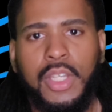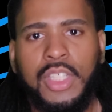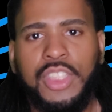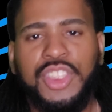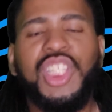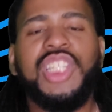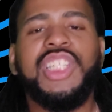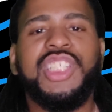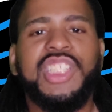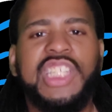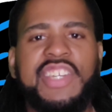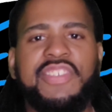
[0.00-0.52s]

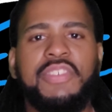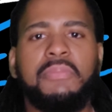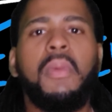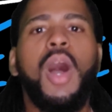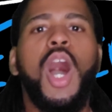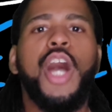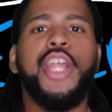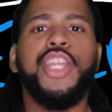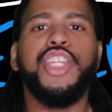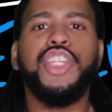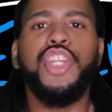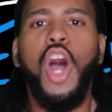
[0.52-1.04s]
Just give them
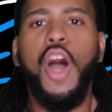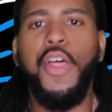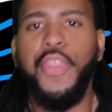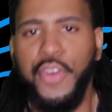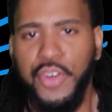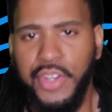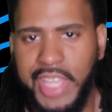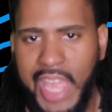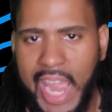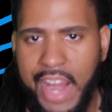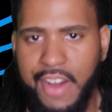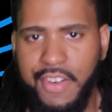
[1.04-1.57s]
another
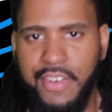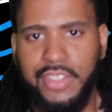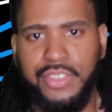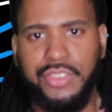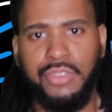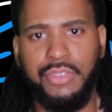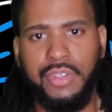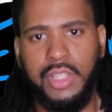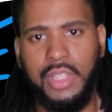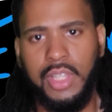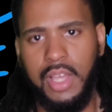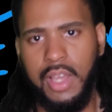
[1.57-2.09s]
character
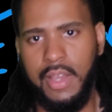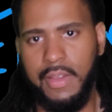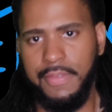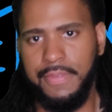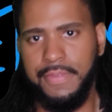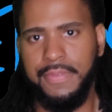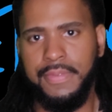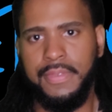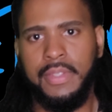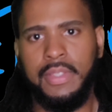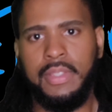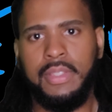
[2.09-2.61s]
to love.
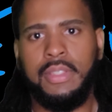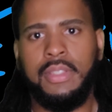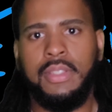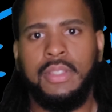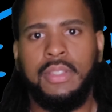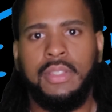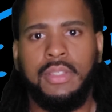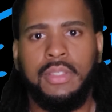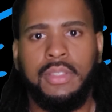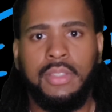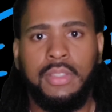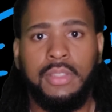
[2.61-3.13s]

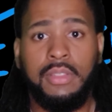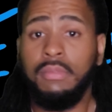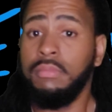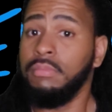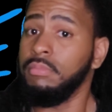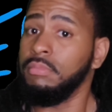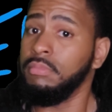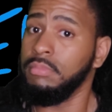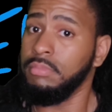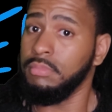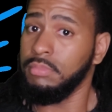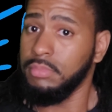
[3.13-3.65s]

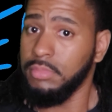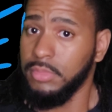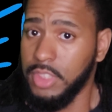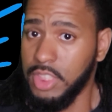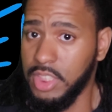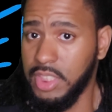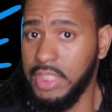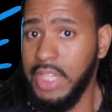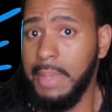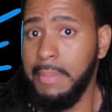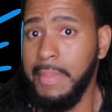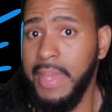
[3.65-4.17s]

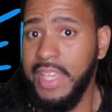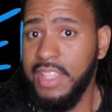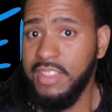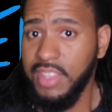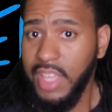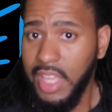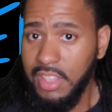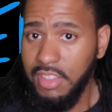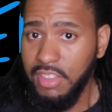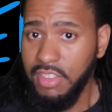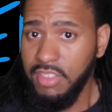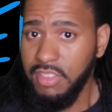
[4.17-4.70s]
Doesn't that make
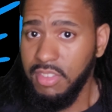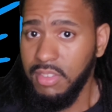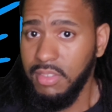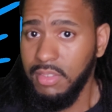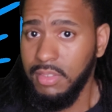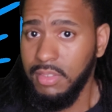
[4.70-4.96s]
sense?